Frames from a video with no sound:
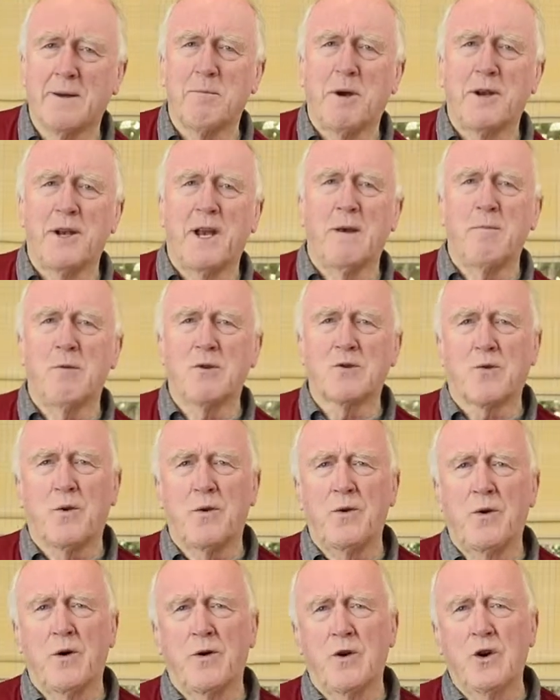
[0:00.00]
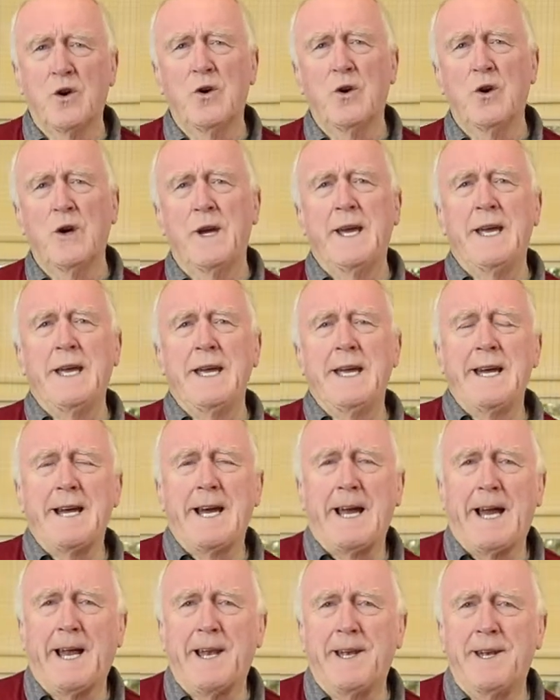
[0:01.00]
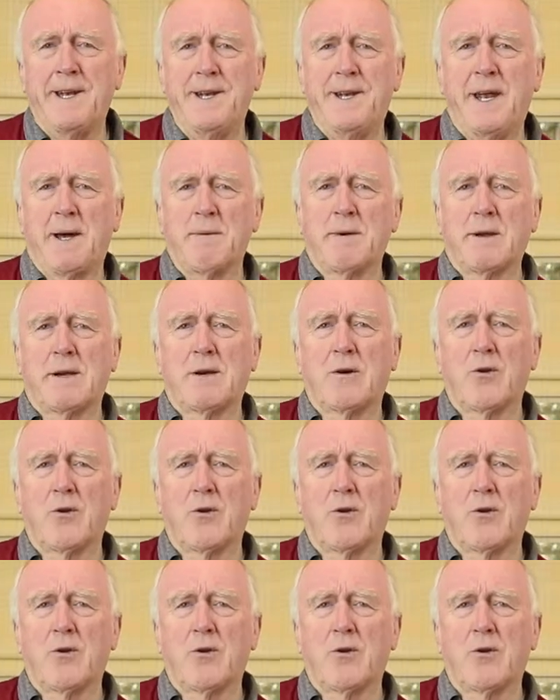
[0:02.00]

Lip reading: My name is Gwynoro, and I'm